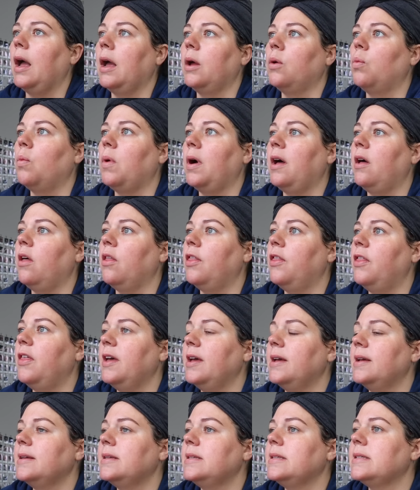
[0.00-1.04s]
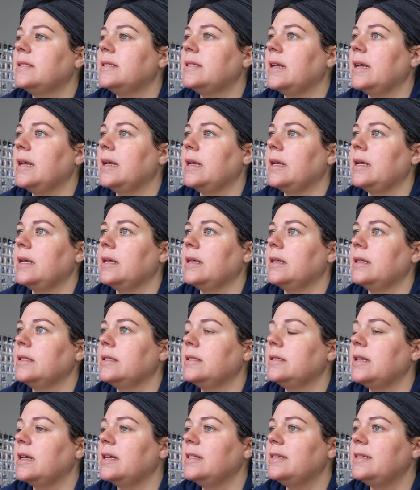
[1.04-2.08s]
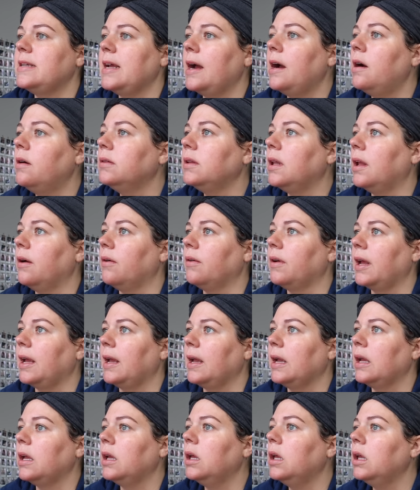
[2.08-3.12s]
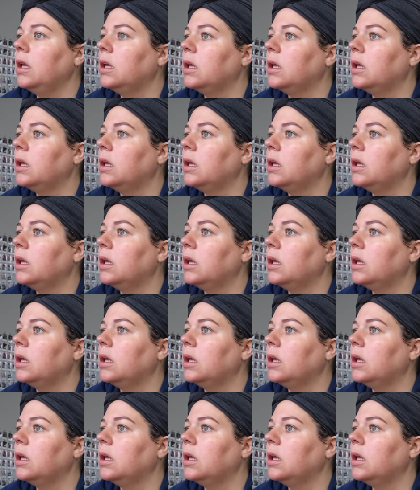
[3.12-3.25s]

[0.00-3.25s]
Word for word: And while this is downloading,